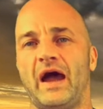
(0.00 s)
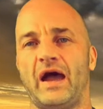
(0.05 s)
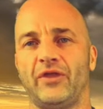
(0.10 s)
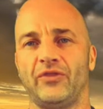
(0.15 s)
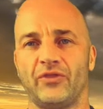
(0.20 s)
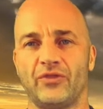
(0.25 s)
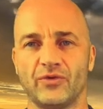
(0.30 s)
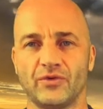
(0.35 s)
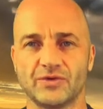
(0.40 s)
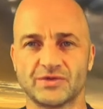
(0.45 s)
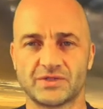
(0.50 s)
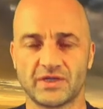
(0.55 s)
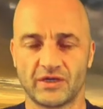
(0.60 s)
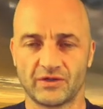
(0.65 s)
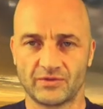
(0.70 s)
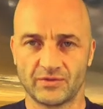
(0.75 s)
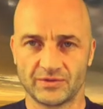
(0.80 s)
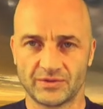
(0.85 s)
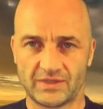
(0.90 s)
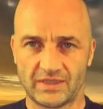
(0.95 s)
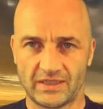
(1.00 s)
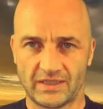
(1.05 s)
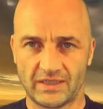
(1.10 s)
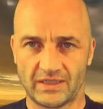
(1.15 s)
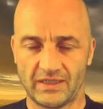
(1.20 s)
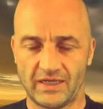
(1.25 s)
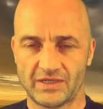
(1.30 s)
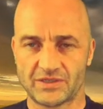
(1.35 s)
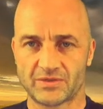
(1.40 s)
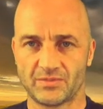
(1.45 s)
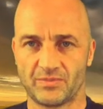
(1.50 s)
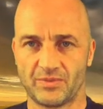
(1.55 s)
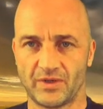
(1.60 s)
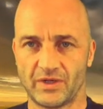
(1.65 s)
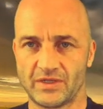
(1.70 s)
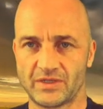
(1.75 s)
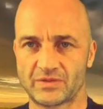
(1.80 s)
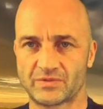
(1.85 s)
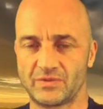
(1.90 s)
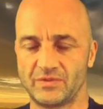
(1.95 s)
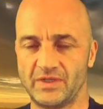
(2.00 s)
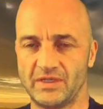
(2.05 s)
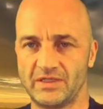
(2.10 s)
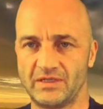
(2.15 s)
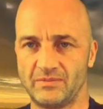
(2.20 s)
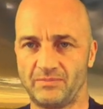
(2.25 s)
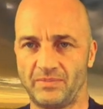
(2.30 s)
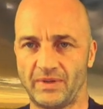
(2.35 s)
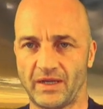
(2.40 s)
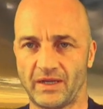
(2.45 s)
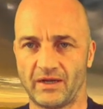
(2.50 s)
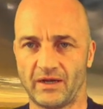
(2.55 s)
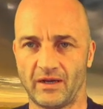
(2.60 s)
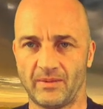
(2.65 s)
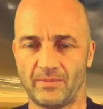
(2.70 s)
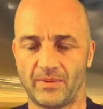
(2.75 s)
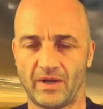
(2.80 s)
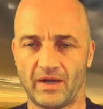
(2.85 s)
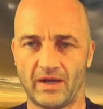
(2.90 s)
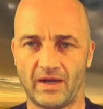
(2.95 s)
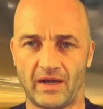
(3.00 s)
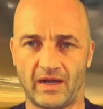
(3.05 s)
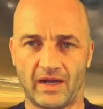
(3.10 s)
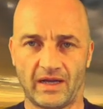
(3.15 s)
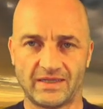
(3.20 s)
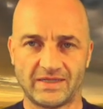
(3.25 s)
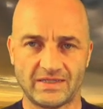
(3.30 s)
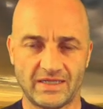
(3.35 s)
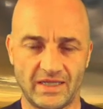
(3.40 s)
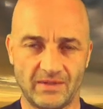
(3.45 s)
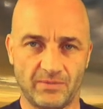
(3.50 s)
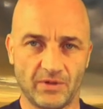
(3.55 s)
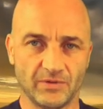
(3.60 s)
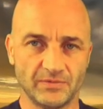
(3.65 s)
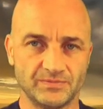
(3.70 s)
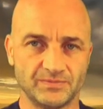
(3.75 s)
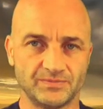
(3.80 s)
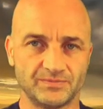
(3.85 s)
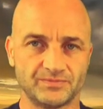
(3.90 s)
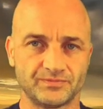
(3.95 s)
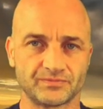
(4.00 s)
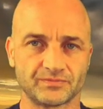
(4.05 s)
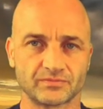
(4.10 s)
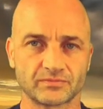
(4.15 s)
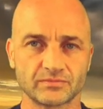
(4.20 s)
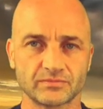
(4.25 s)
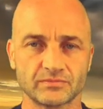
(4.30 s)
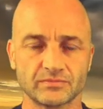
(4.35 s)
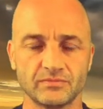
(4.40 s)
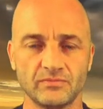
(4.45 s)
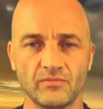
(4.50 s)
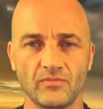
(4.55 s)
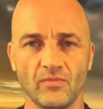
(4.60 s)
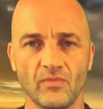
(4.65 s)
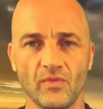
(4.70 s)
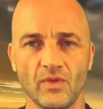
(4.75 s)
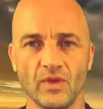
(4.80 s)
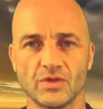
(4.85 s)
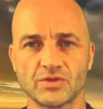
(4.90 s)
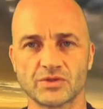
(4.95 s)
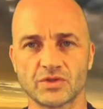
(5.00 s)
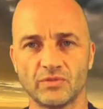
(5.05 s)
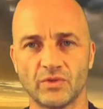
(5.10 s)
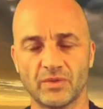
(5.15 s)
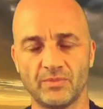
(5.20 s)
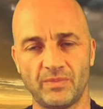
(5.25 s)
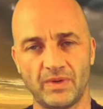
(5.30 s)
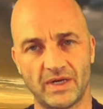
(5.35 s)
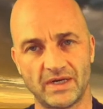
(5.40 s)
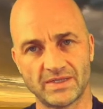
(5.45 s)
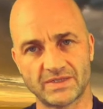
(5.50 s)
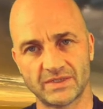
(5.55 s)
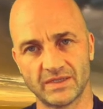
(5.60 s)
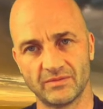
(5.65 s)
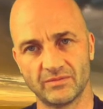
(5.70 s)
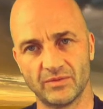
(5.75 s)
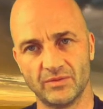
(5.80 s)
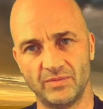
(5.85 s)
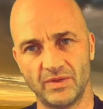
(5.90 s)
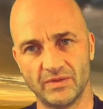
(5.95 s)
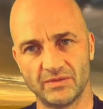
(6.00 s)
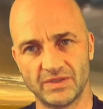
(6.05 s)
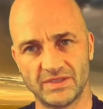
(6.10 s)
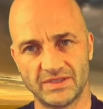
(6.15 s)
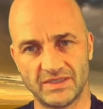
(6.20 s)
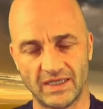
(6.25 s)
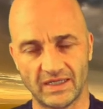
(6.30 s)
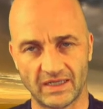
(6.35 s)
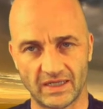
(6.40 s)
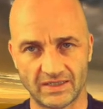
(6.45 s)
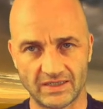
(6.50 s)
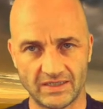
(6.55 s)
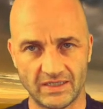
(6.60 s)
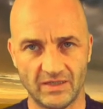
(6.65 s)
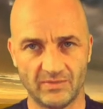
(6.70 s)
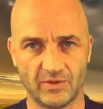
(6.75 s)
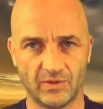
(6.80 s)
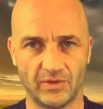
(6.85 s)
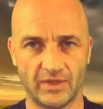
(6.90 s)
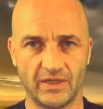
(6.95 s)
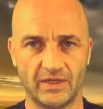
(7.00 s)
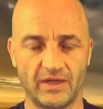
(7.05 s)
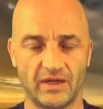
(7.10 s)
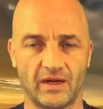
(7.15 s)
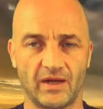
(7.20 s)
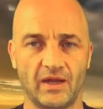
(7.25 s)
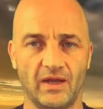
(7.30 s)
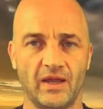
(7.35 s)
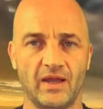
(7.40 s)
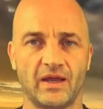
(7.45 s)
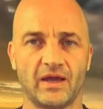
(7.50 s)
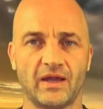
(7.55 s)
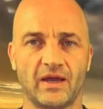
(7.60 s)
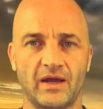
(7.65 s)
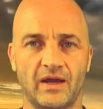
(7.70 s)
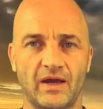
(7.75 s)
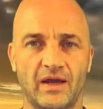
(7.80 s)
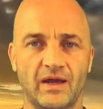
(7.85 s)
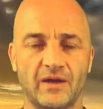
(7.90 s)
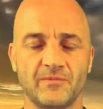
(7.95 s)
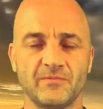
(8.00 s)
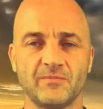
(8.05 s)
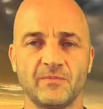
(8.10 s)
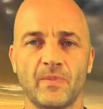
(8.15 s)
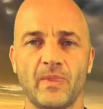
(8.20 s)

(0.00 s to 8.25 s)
those that are going to the collection points will need to pick up a table. So 1 person would be able to take a table in their car.